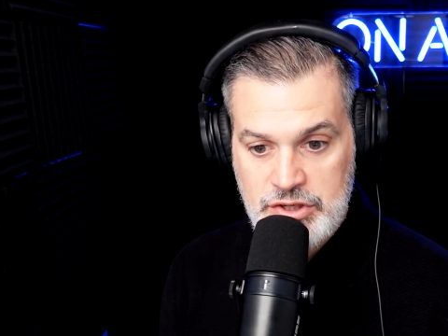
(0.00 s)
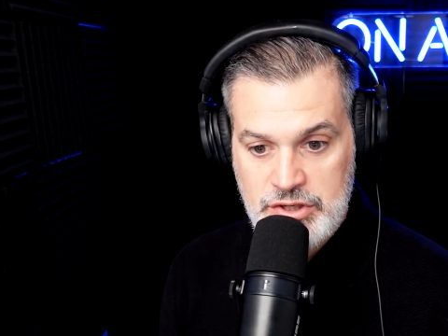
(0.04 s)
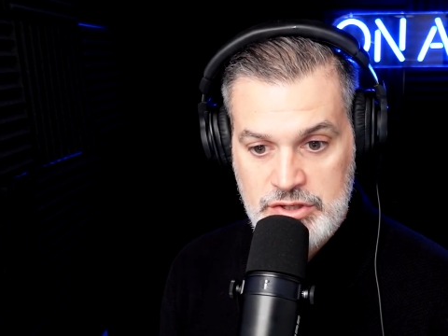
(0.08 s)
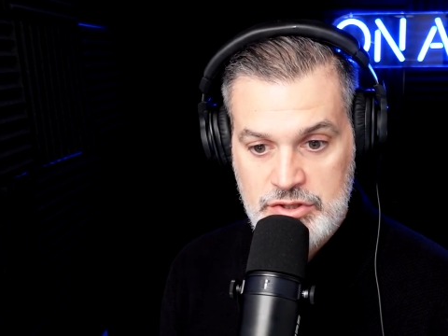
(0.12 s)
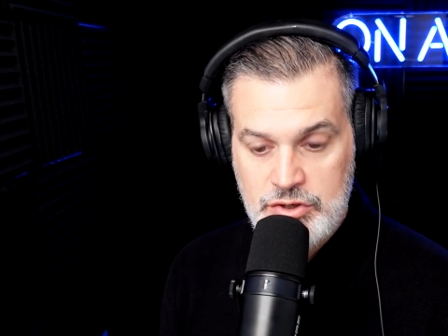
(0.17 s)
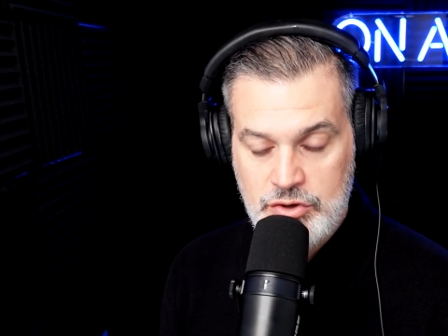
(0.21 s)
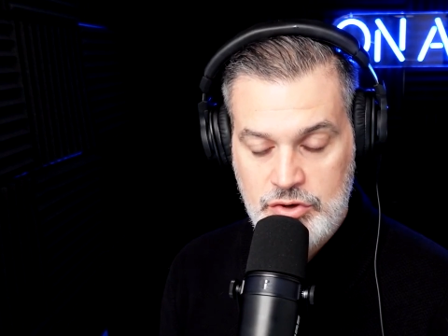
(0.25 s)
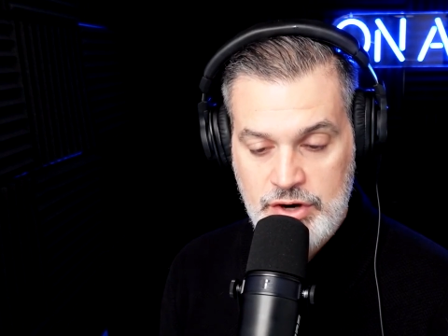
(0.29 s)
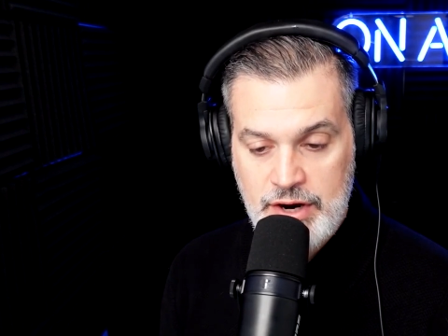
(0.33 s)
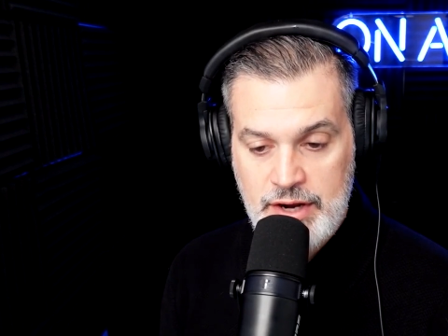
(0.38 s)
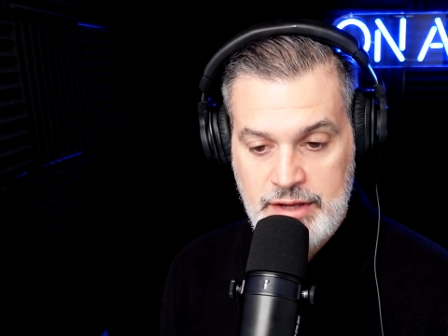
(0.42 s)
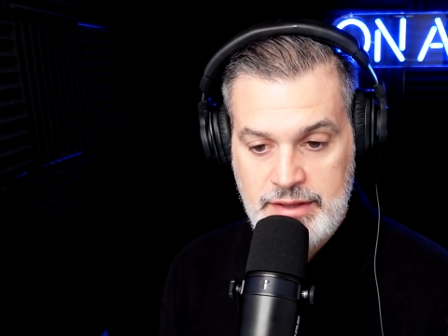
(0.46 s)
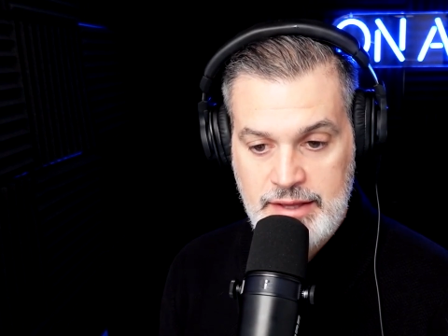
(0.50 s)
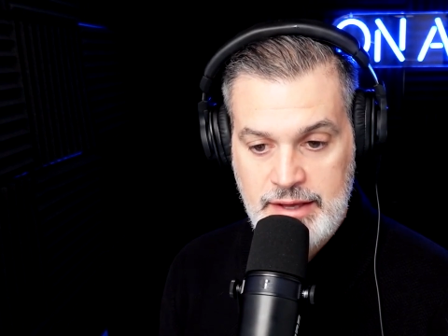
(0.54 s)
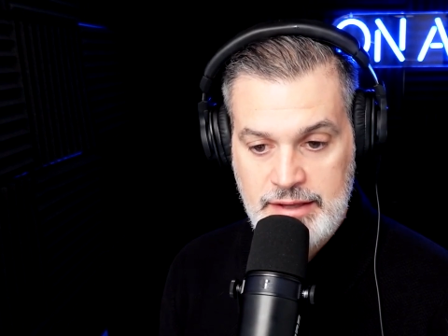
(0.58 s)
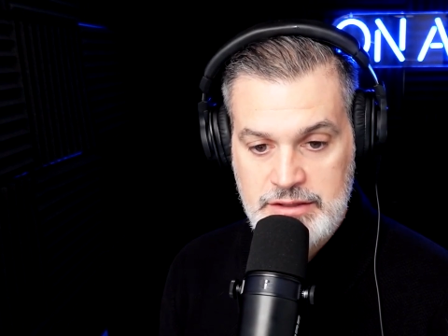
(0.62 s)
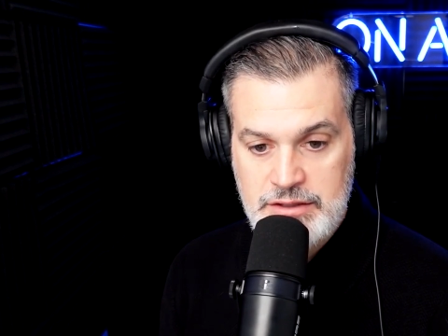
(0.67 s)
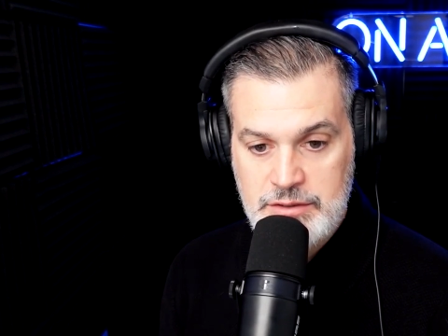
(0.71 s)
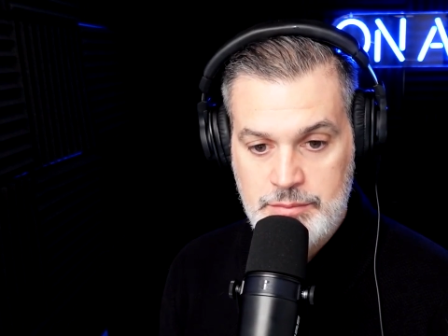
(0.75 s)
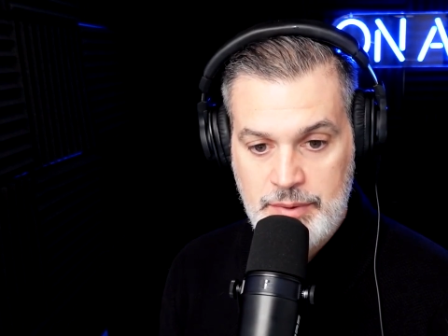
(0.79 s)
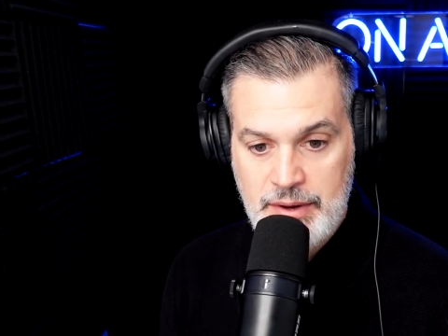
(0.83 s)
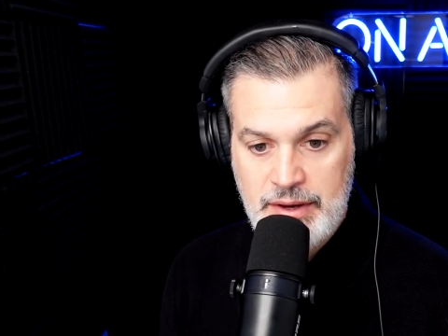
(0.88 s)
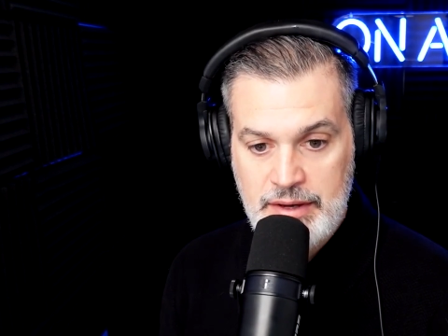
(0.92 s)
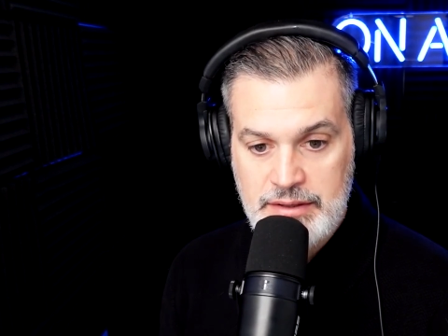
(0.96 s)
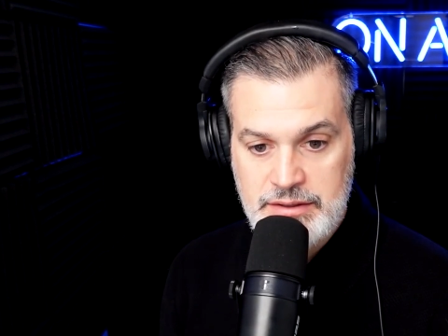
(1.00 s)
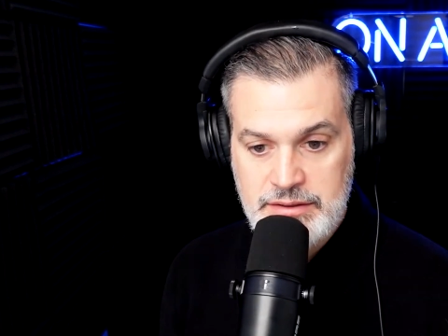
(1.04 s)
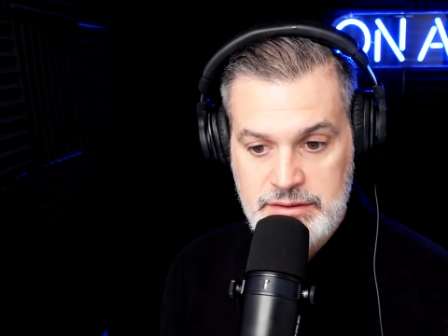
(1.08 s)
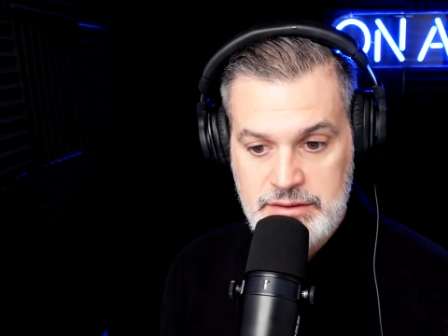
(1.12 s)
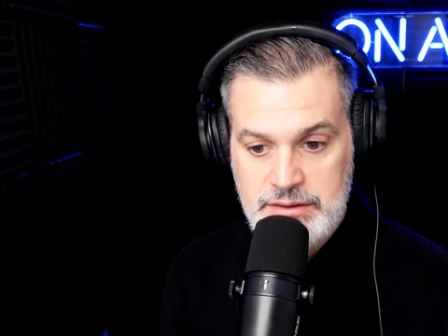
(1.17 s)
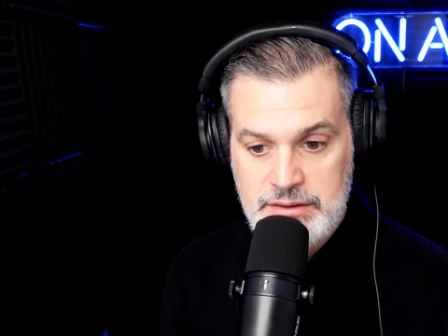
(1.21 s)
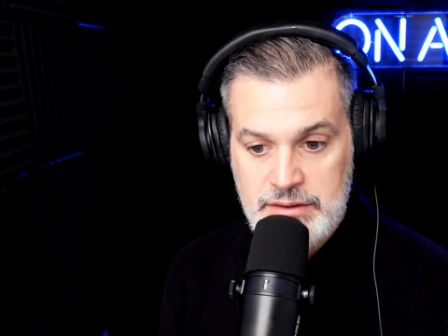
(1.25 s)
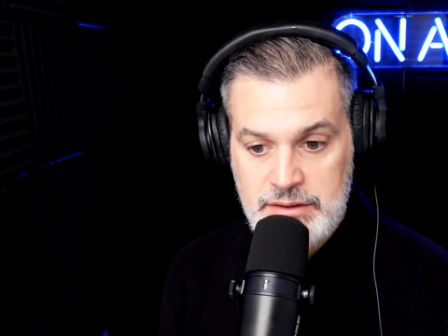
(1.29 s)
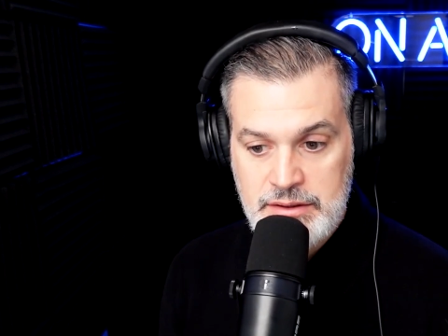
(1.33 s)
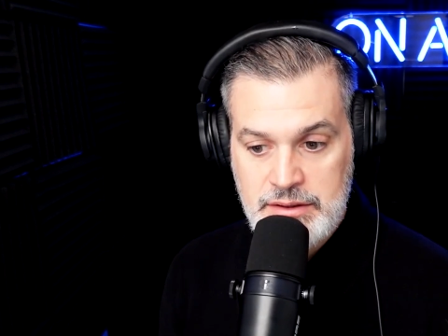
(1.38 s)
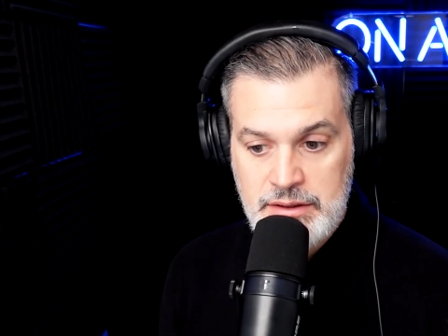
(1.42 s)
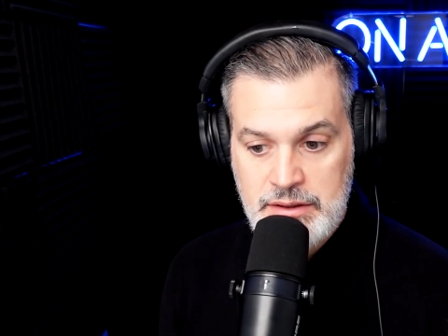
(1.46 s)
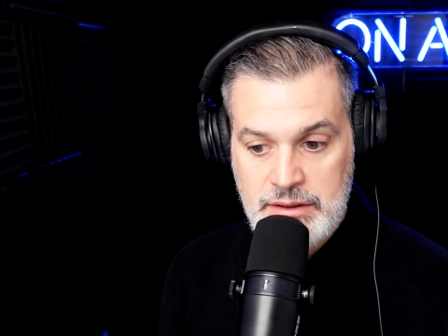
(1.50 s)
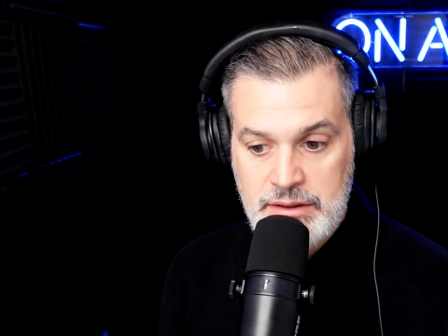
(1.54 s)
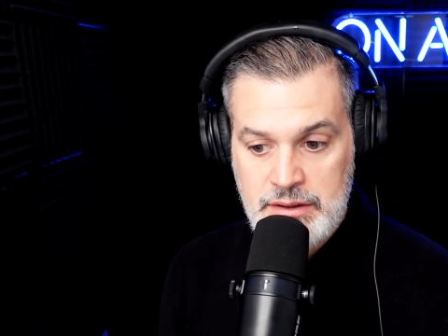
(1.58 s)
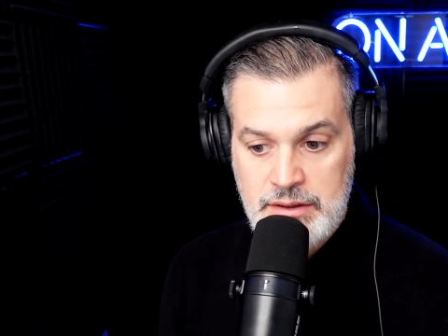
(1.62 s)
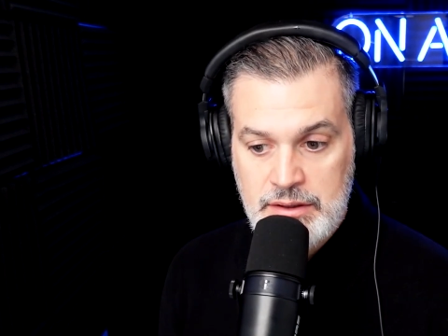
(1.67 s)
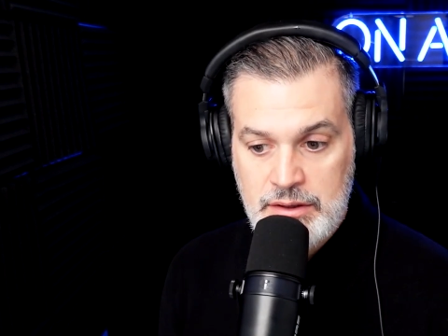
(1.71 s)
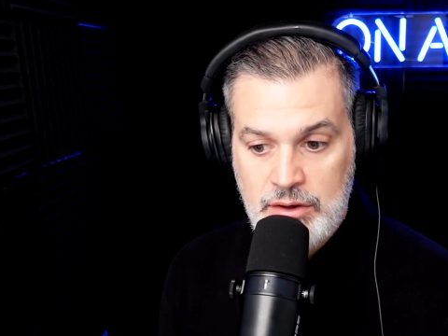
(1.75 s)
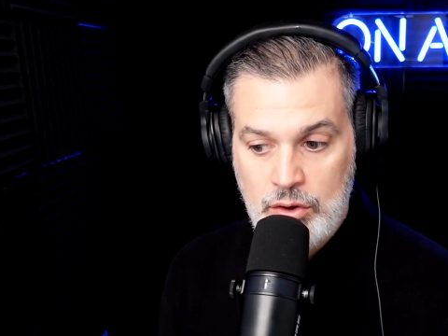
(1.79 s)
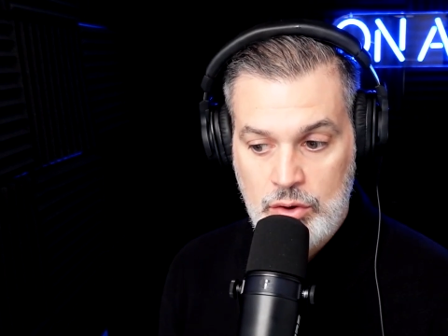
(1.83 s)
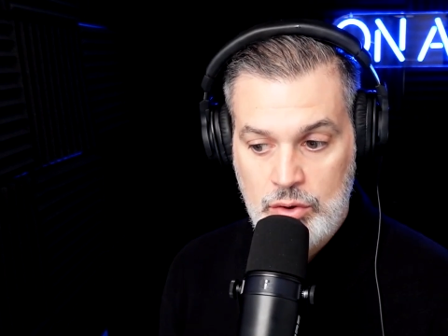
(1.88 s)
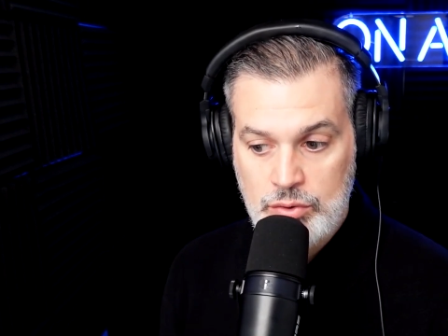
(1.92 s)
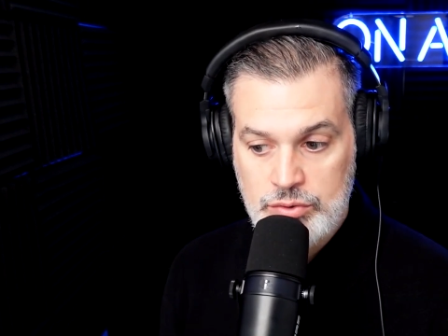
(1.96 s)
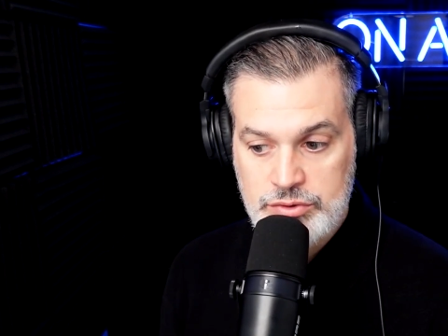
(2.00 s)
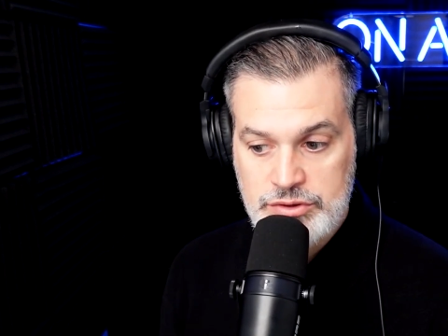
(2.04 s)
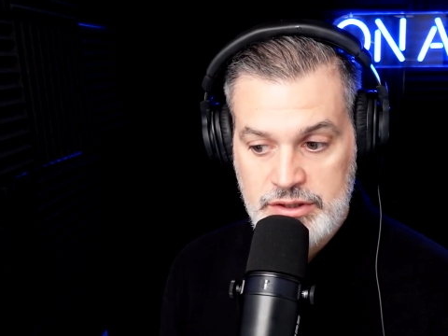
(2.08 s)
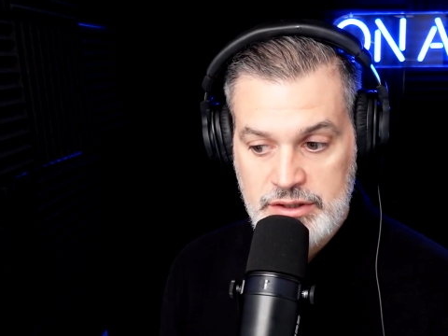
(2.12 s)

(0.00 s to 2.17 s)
create that space, hold